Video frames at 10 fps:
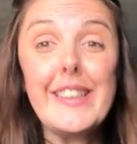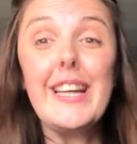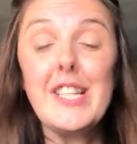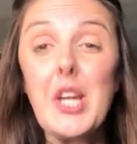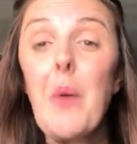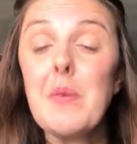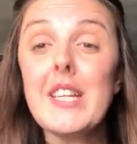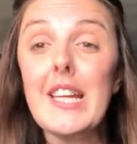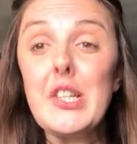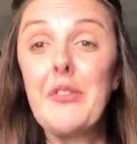
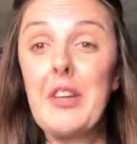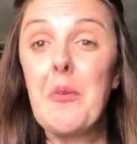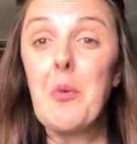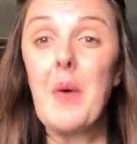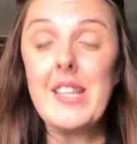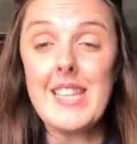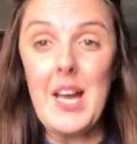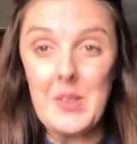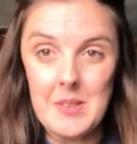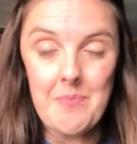interpretation of Gilbert White's
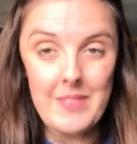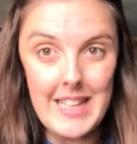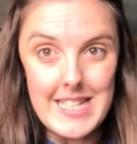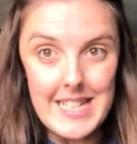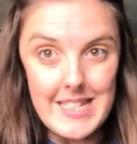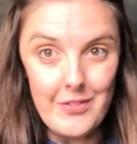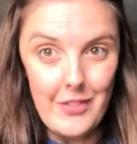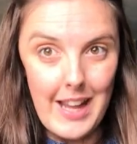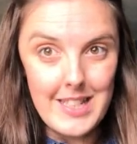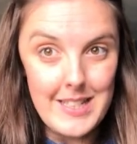house, it is in
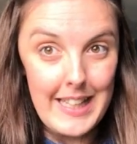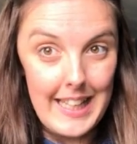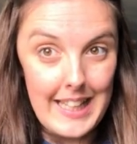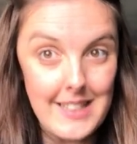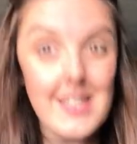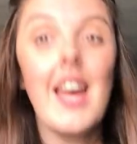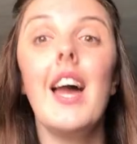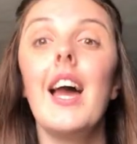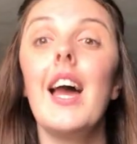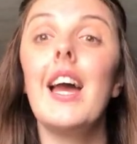fact his
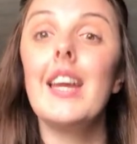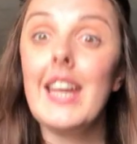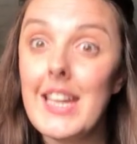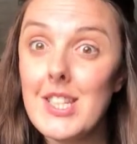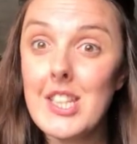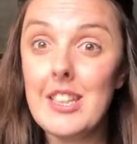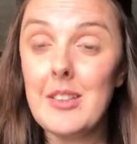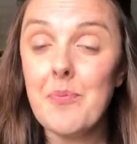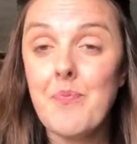kitchen.